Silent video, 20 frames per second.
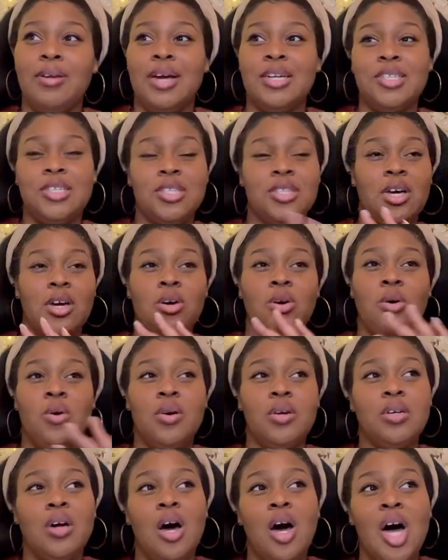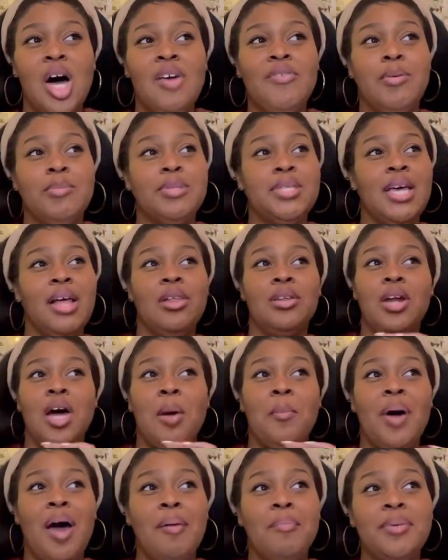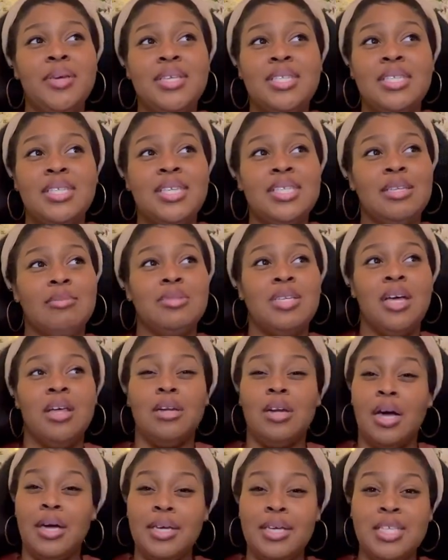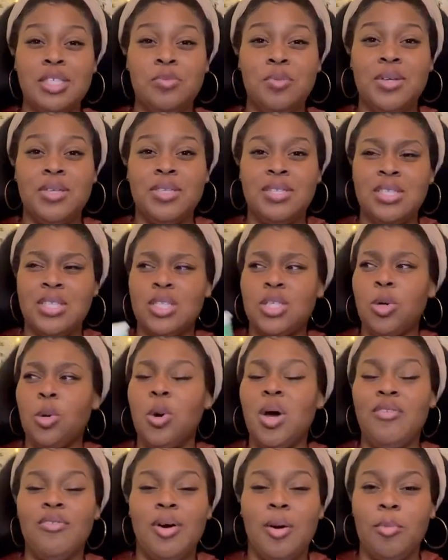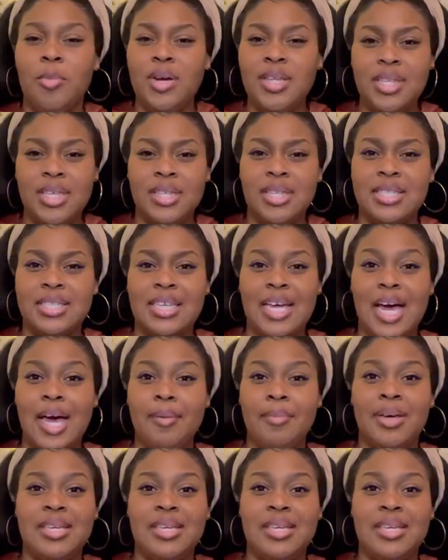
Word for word: I just start going off. I'm telling all my business. I'm telling all his business to whoever I'm with at the time.